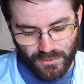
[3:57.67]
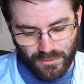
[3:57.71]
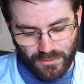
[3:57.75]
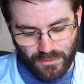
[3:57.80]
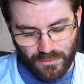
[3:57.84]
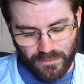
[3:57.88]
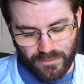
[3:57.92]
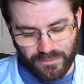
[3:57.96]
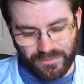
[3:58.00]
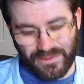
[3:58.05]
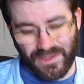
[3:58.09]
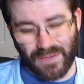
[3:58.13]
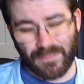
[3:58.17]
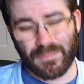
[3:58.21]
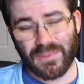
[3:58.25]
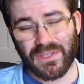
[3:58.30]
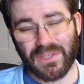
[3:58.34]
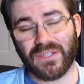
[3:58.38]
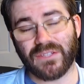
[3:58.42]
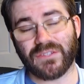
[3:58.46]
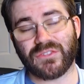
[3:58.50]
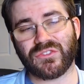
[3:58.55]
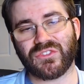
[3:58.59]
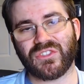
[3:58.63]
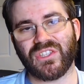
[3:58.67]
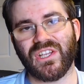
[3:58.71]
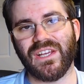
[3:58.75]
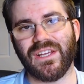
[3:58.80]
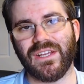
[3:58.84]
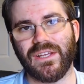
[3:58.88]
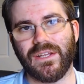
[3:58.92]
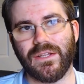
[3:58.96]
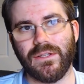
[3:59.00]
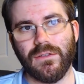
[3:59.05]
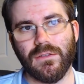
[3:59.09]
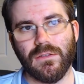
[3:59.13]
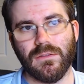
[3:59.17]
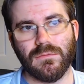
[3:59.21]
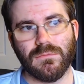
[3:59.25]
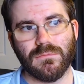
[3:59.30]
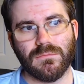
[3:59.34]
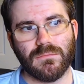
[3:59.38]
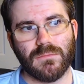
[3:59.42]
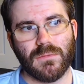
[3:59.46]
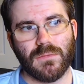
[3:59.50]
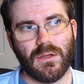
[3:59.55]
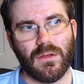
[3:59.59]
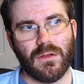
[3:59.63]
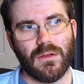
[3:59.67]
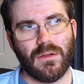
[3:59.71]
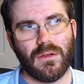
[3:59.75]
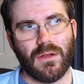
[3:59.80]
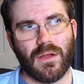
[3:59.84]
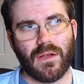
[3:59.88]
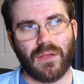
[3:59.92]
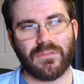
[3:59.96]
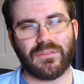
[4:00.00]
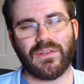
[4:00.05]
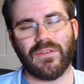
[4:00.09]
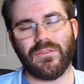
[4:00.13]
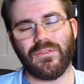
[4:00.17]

That being said, I've given you